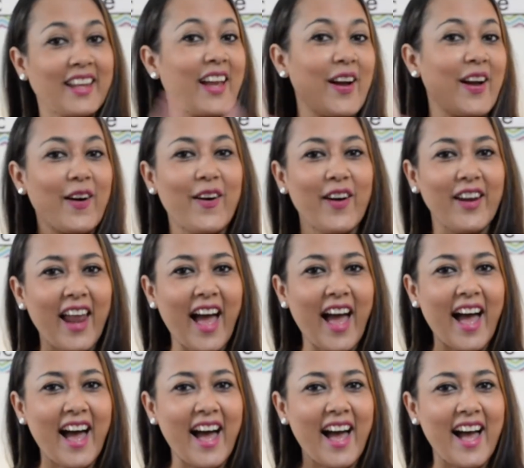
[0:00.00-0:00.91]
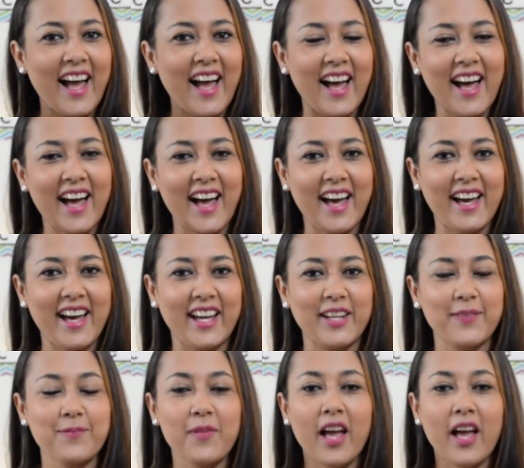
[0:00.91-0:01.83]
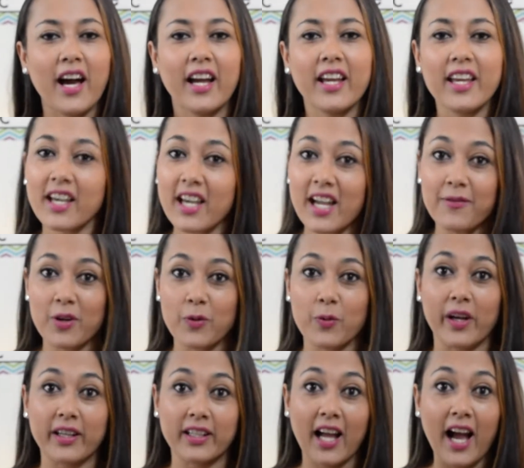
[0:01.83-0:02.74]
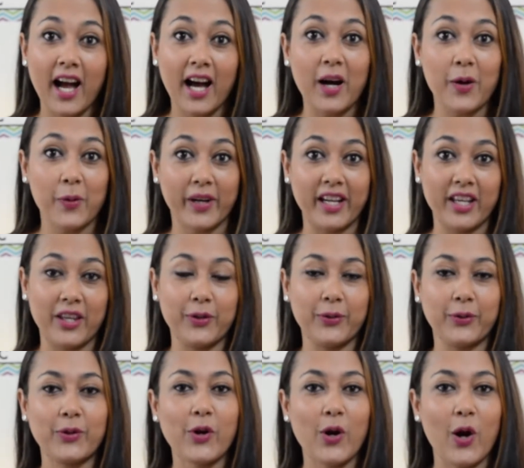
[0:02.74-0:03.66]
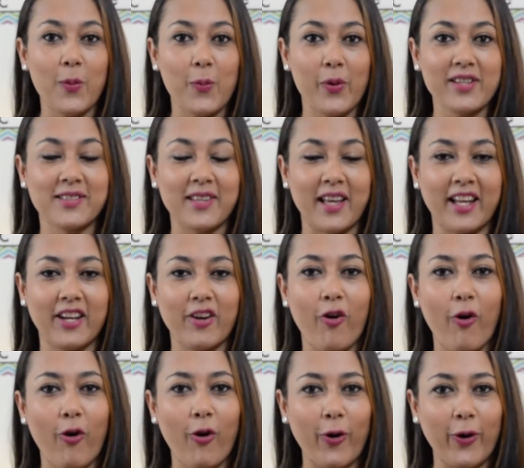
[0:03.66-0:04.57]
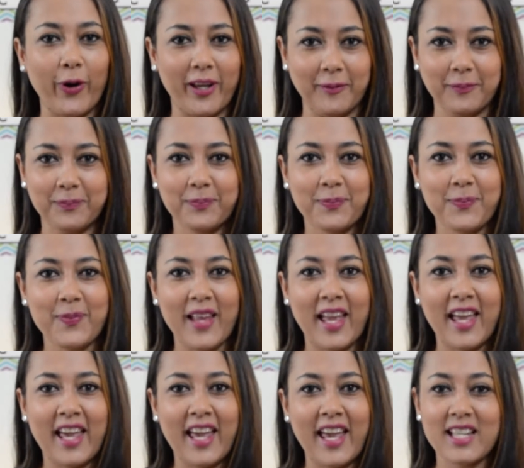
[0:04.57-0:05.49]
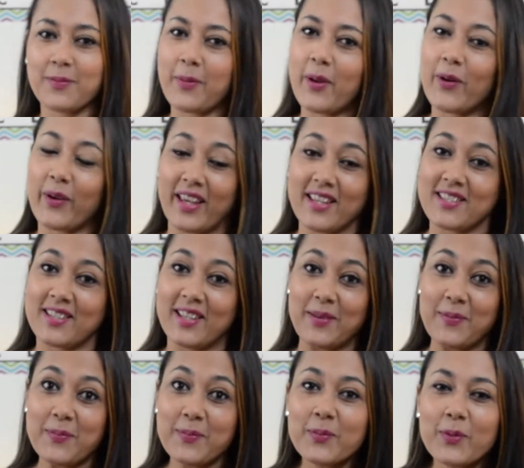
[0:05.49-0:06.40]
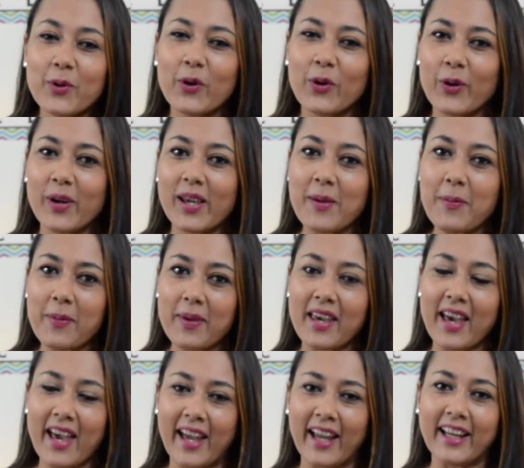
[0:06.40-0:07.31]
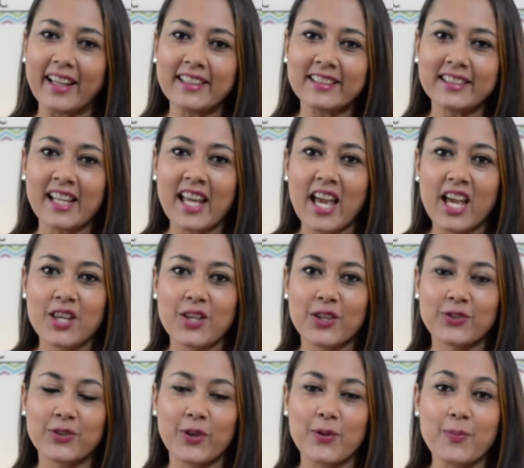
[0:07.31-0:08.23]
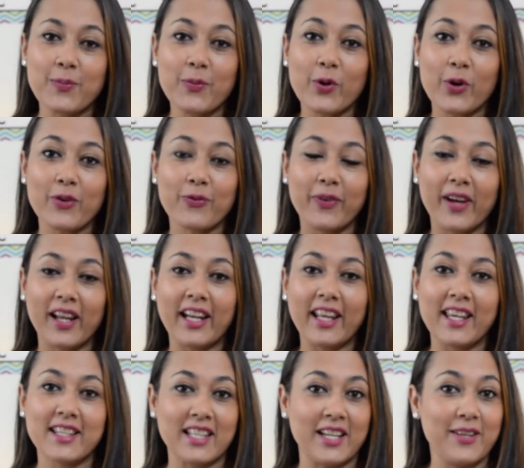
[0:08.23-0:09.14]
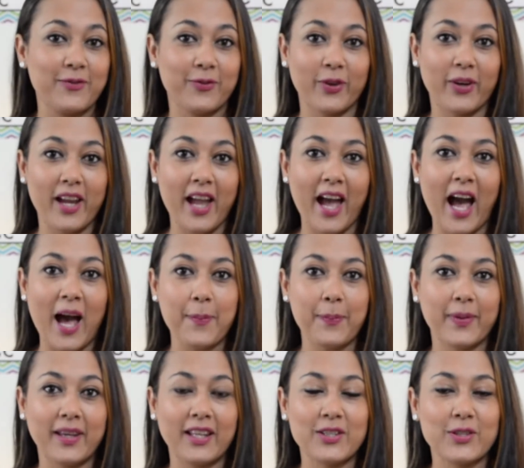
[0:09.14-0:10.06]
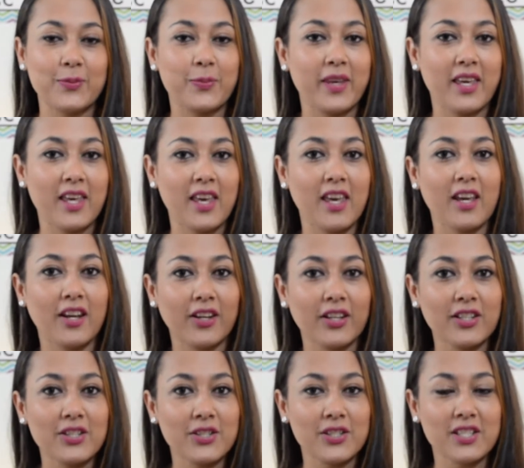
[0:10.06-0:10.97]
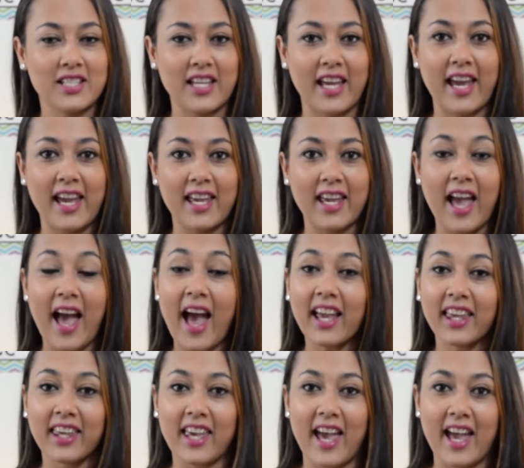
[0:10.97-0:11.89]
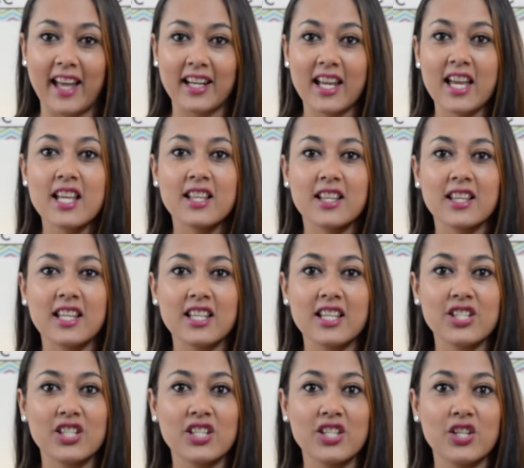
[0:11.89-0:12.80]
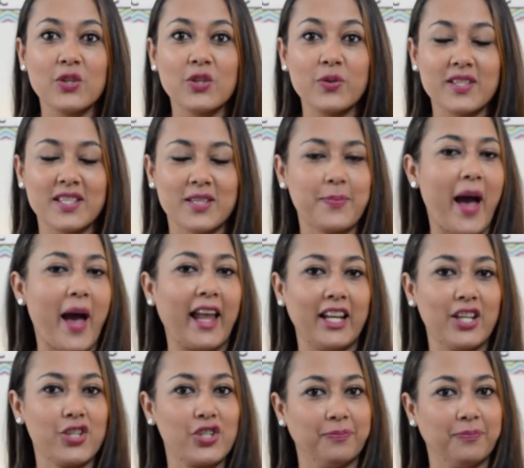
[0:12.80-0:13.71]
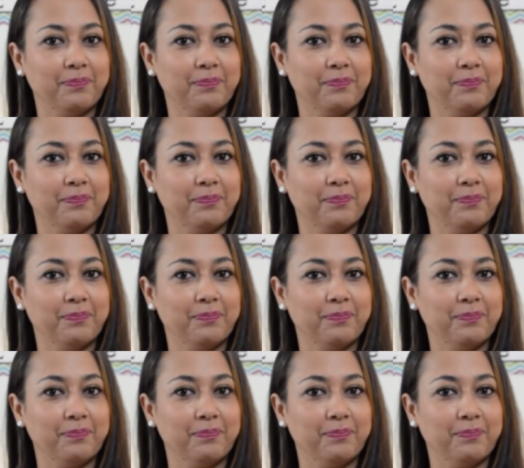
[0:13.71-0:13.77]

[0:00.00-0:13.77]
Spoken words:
Hola, hi everyone, how are you? ¿Cómo están hoy? Espero que estén muy bien. Yo estoy muy feliz. I'm very happy to be here today again teaching you Spanish.